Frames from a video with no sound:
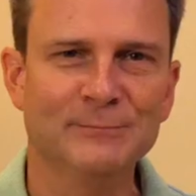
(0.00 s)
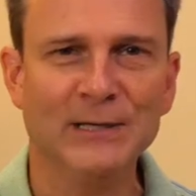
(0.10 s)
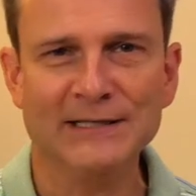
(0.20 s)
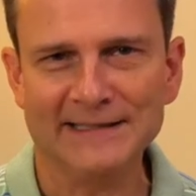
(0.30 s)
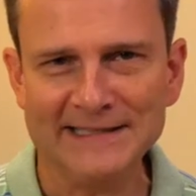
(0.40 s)

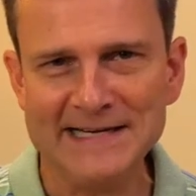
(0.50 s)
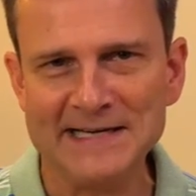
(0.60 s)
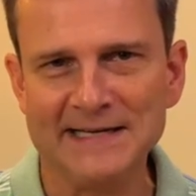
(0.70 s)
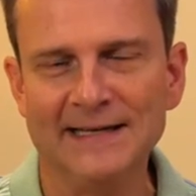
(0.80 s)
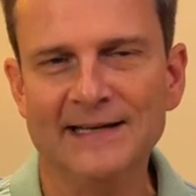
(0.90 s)
been
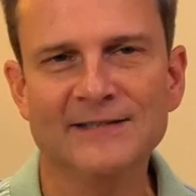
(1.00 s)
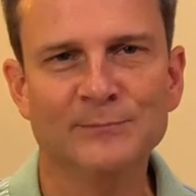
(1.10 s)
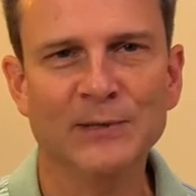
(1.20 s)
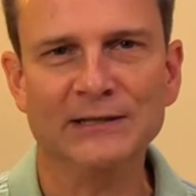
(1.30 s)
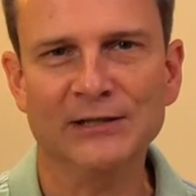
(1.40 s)
deleted. It has
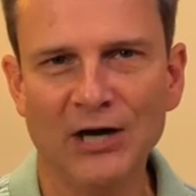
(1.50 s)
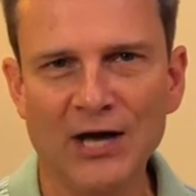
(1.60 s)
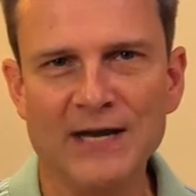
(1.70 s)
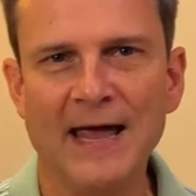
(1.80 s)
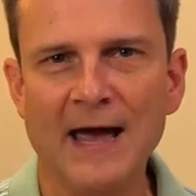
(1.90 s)
been
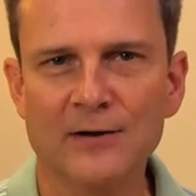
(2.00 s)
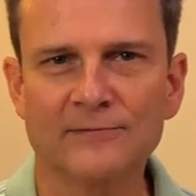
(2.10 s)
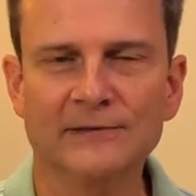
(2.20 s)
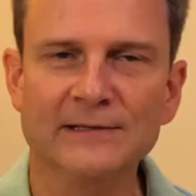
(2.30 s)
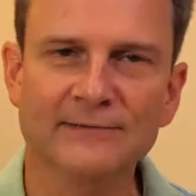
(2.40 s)
cut out
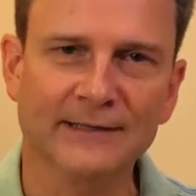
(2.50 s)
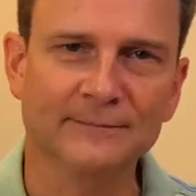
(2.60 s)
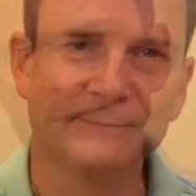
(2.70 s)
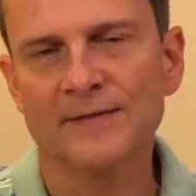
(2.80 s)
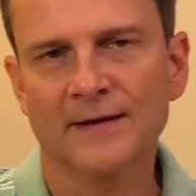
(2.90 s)
of living.
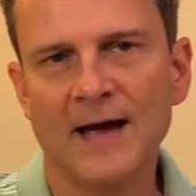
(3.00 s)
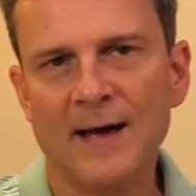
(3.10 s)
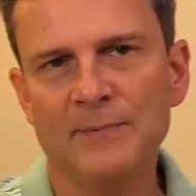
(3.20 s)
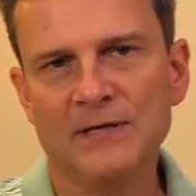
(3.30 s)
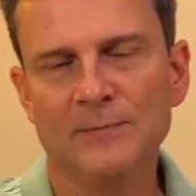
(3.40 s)
The
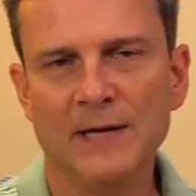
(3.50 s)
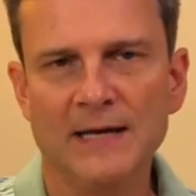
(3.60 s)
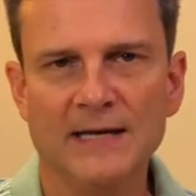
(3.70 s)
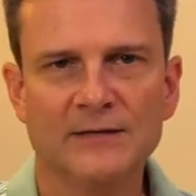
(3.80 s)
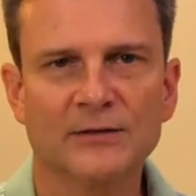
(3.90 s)
copy
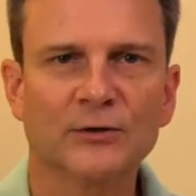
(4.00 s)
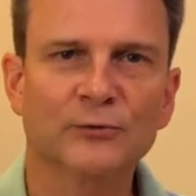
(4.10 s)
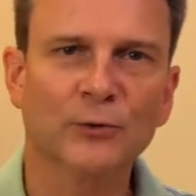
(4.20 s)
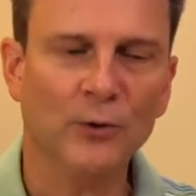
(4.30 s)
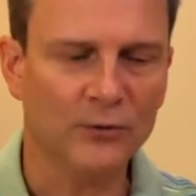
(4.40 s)
command,
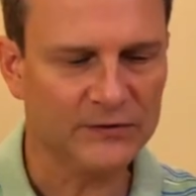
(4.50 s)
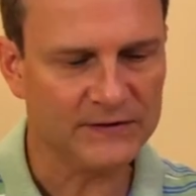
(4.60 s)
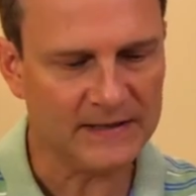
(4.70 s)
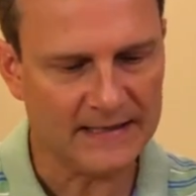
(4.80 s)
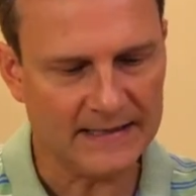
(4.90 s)
Control
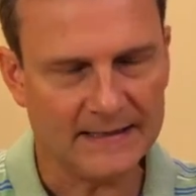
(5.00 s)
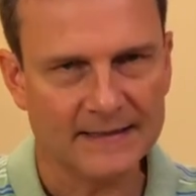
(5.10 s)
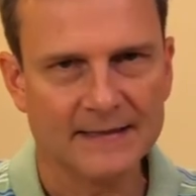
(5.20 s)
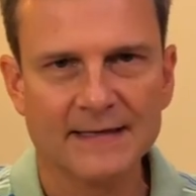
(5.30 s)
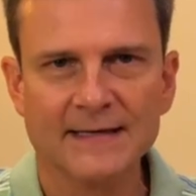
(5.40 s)
C,
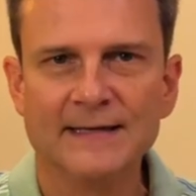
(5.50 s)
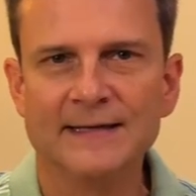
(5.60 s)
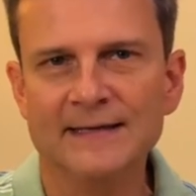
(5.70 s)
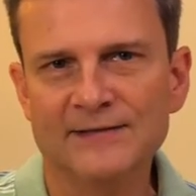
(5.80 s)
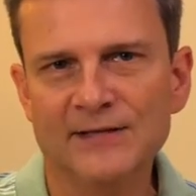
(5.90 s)

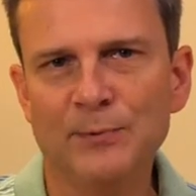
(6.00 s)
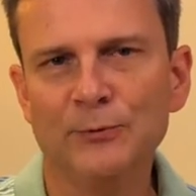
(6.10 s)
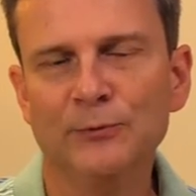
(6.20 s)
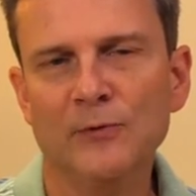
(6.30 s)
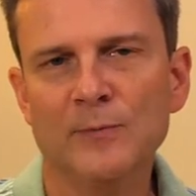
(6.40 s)
is simple
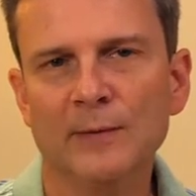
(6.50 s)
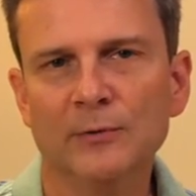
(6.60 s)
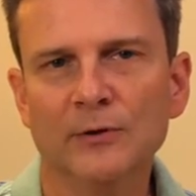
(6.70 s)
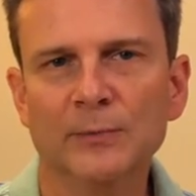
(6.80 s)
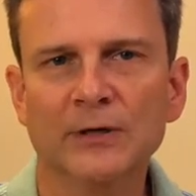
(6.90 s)
to
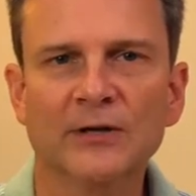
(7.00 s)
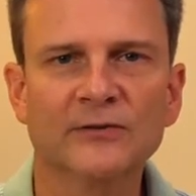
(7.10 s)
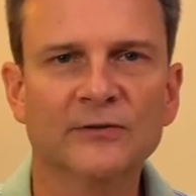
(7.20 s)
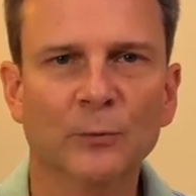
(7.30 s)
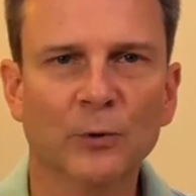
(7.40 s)
remember
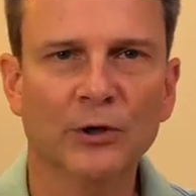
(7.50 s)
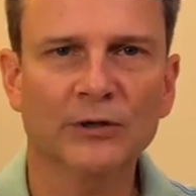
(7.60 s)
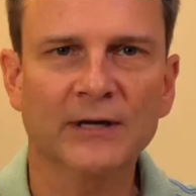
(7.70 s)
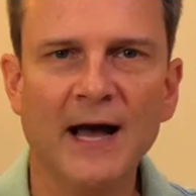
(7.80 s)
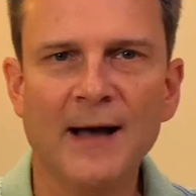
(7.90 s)
because the
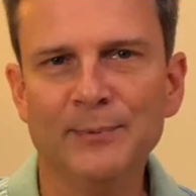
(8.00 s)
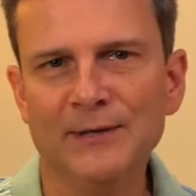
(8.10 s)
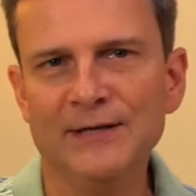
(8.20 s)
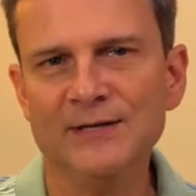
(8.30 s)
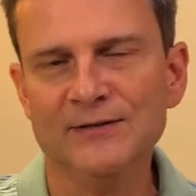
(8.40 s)
word
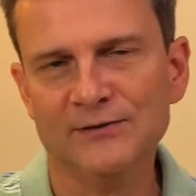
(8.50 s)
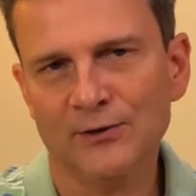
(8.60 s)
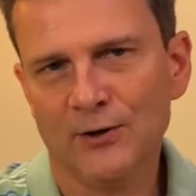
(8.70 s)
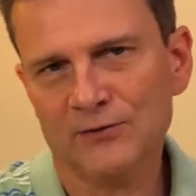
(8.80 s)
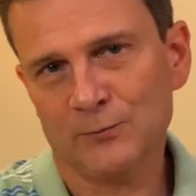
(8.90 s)
copy
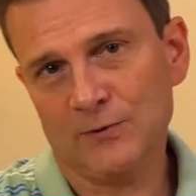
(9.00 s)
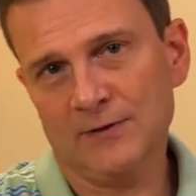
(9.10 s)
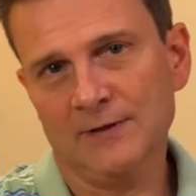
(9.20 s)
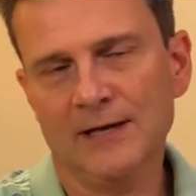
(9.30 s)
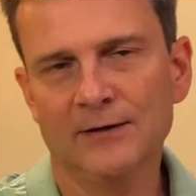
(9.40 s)
starts with
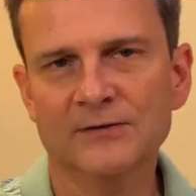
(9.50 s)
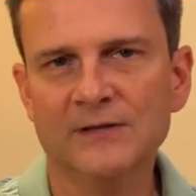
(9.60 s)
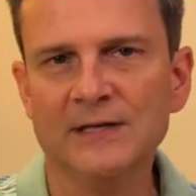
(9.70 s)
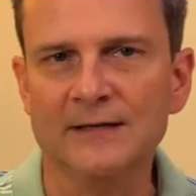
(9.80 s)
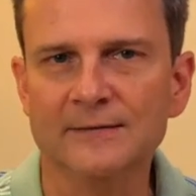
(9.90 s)
the letter
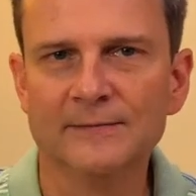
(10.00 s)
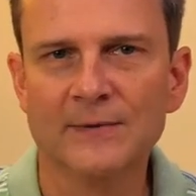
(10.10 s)
C.